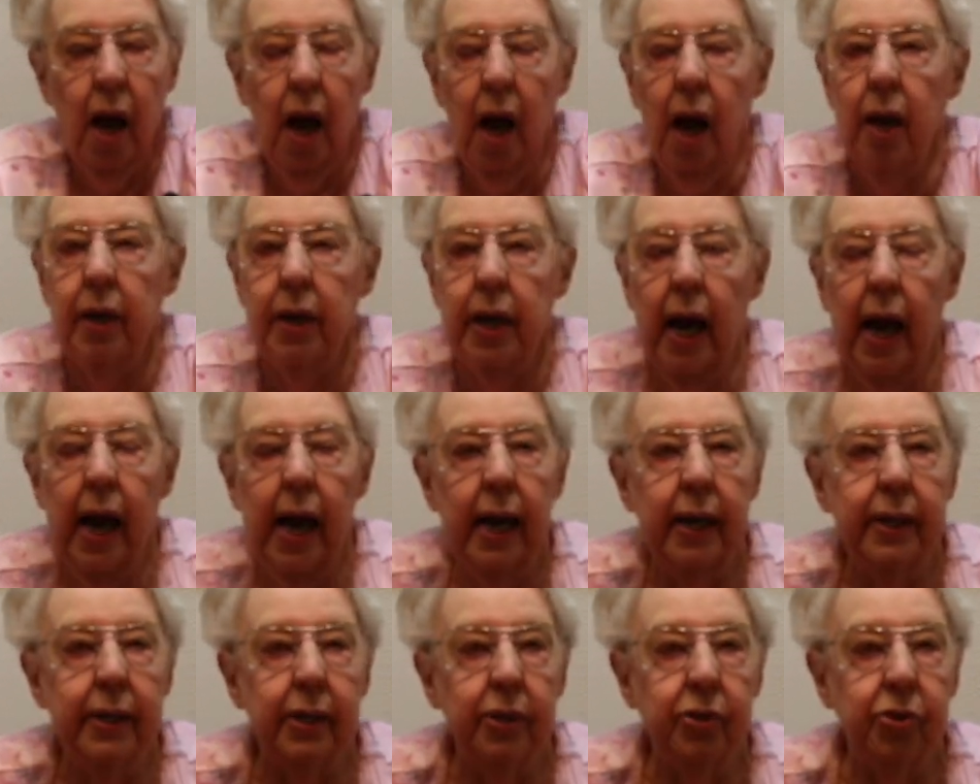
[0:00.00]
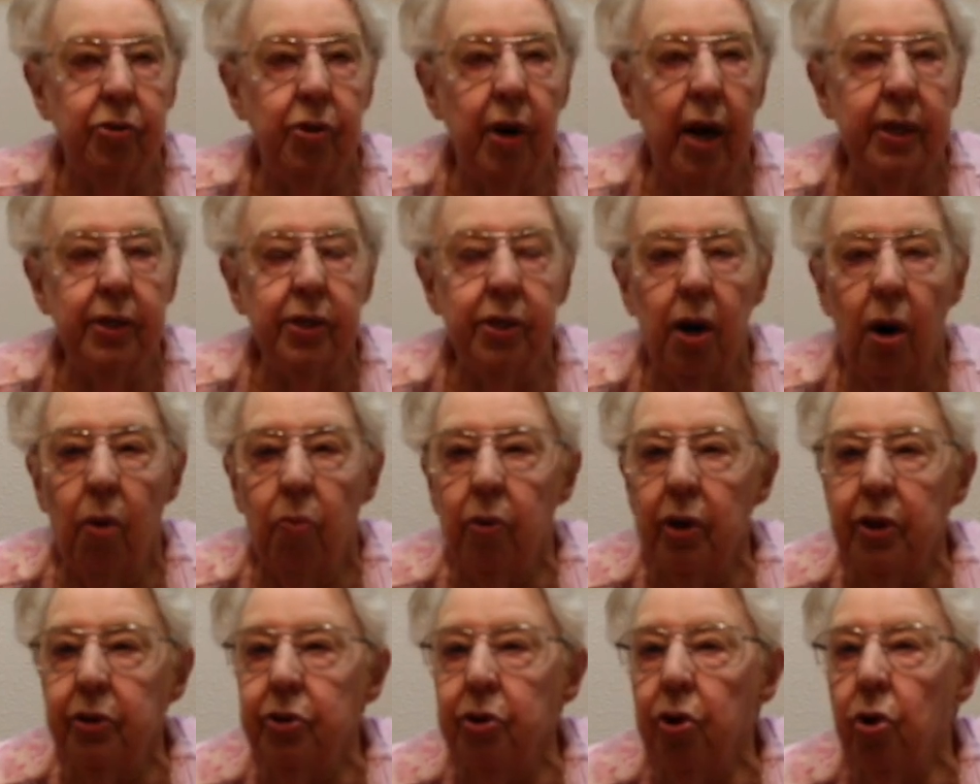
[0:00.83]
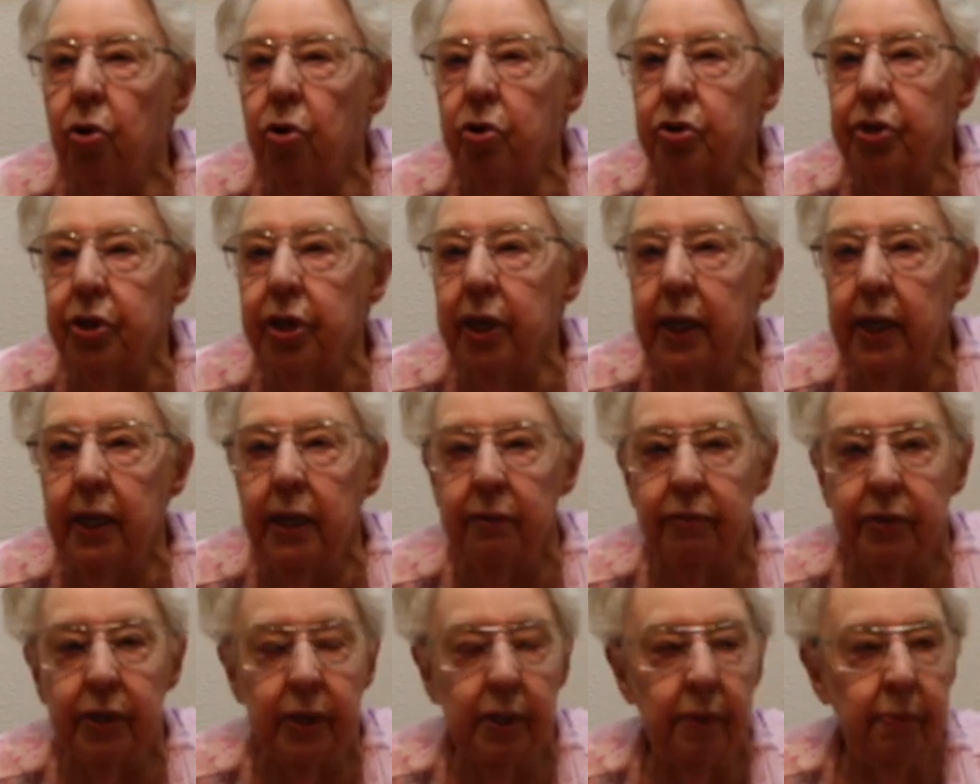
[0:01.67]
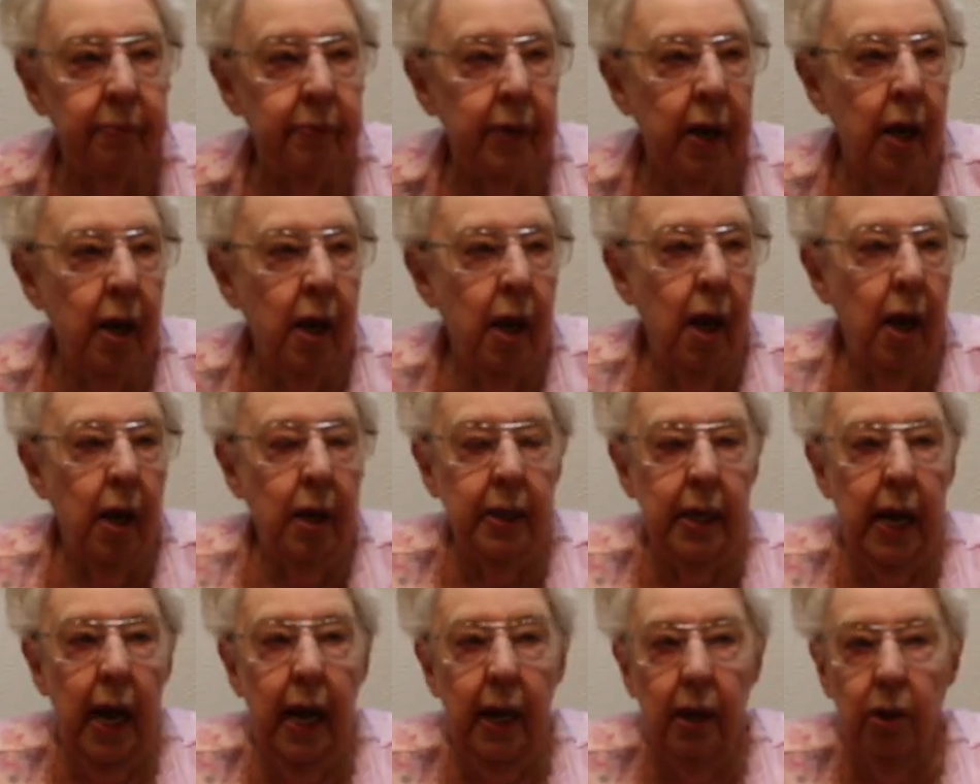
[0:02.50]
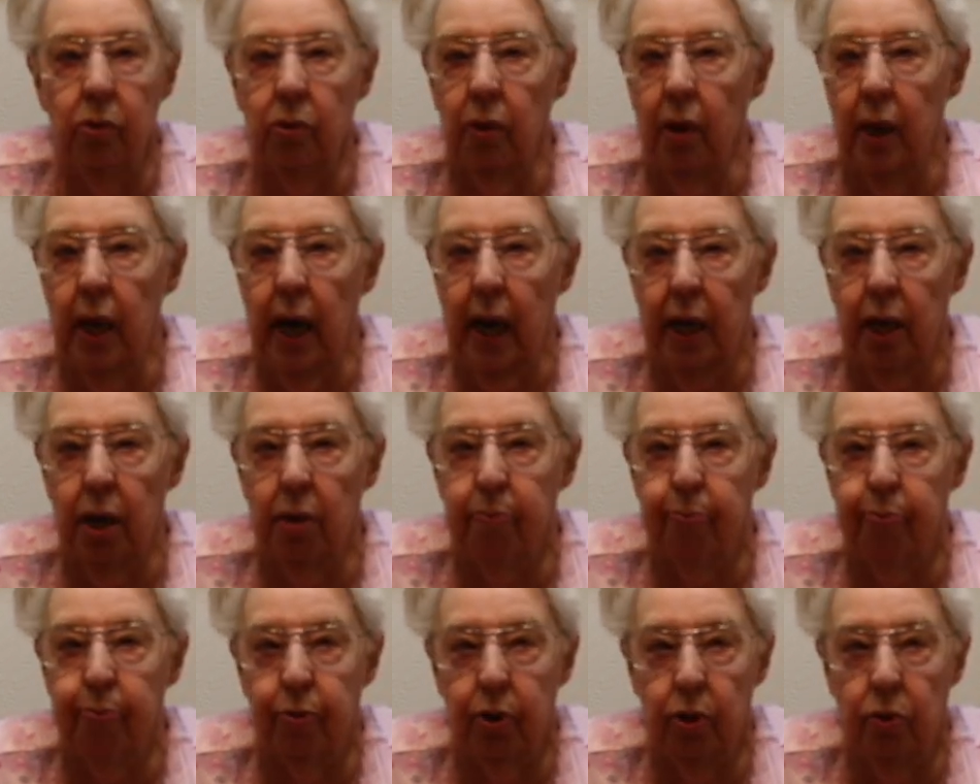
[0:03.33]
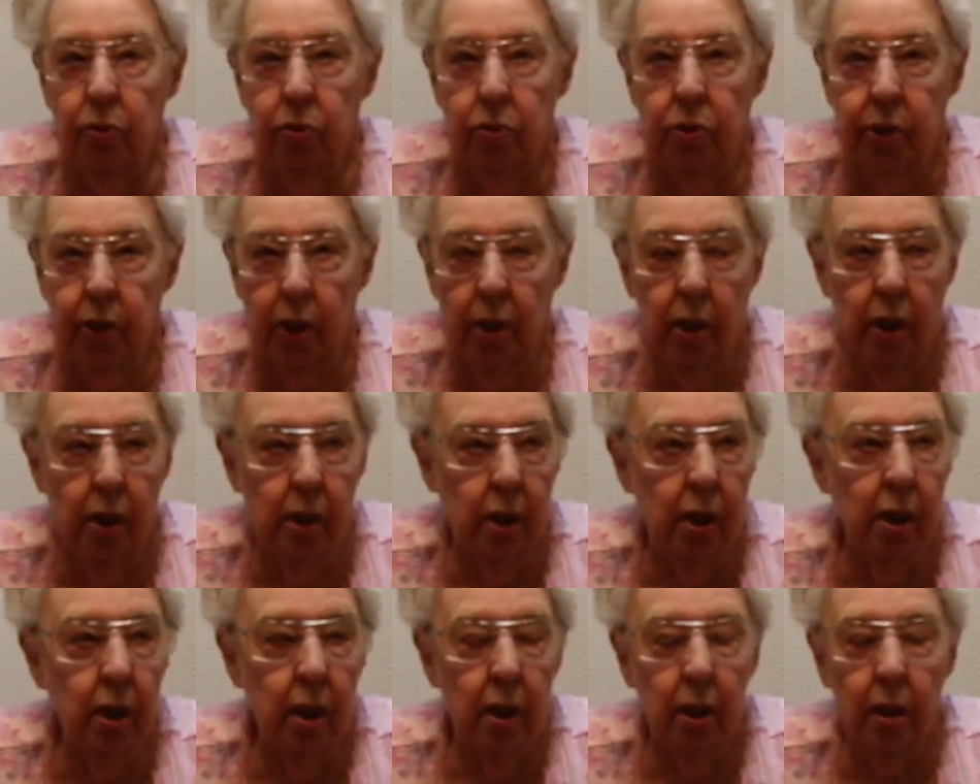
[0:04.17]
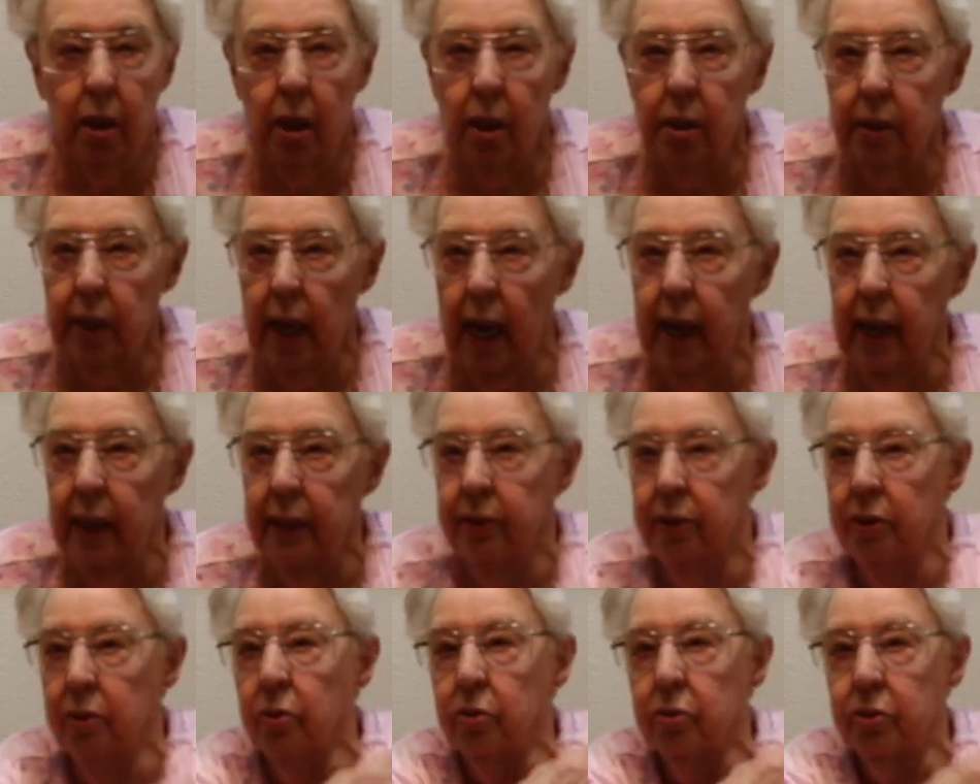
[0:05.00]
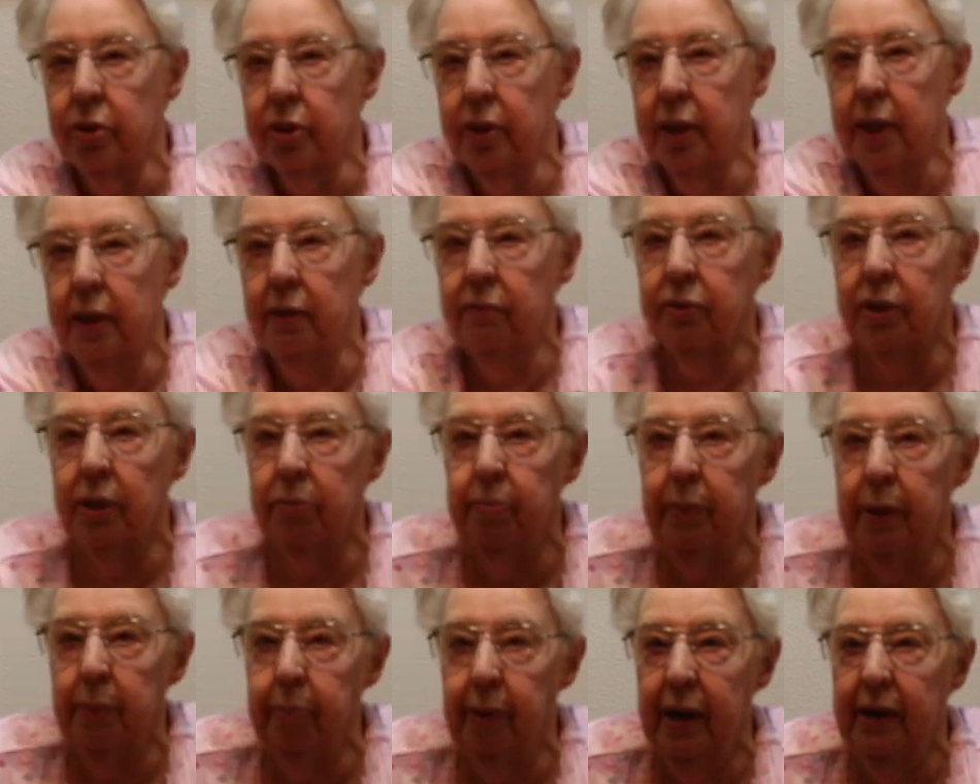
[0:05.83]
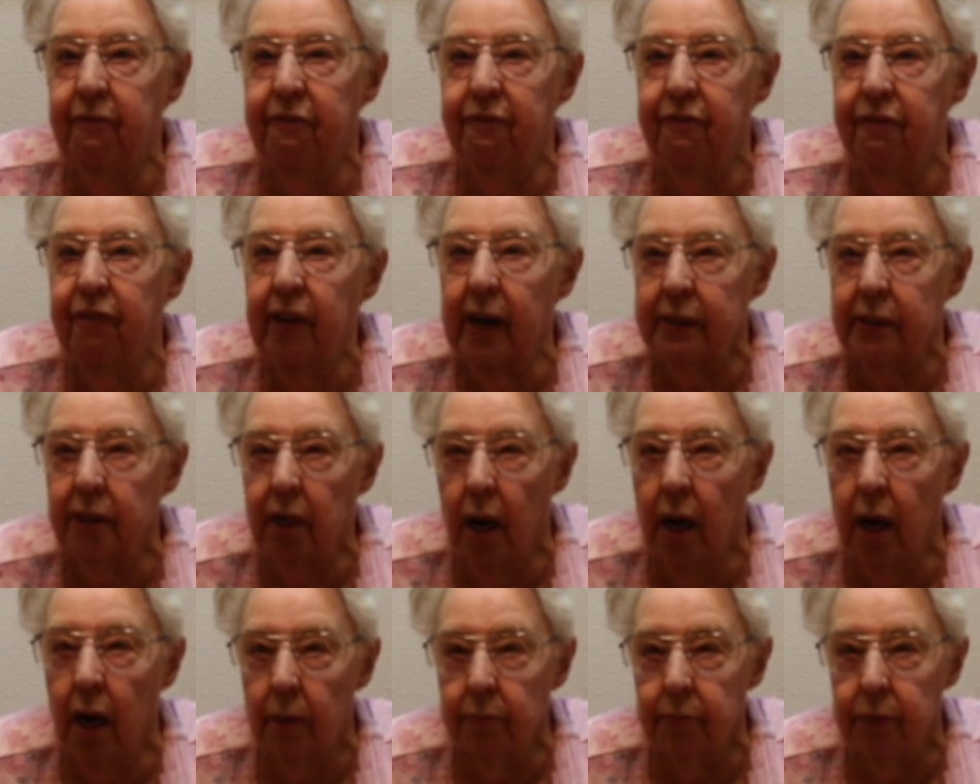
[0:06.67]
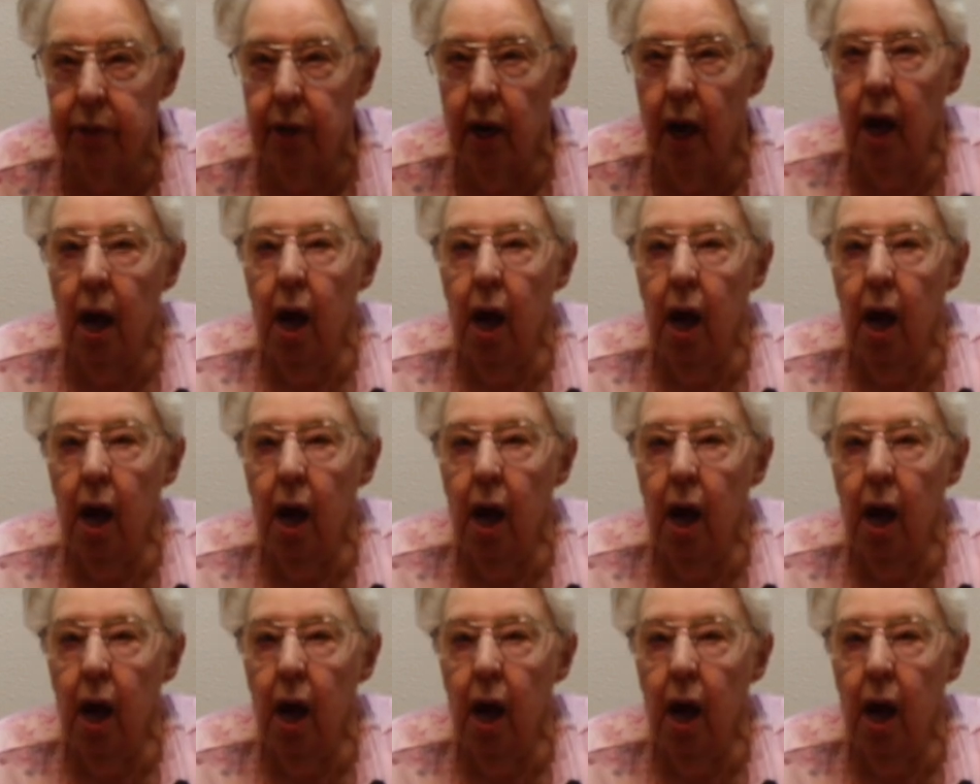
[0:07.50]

and I had a dress on with no sleeves, and I looked like a bruiser because I had no sleeves and my big fat arms.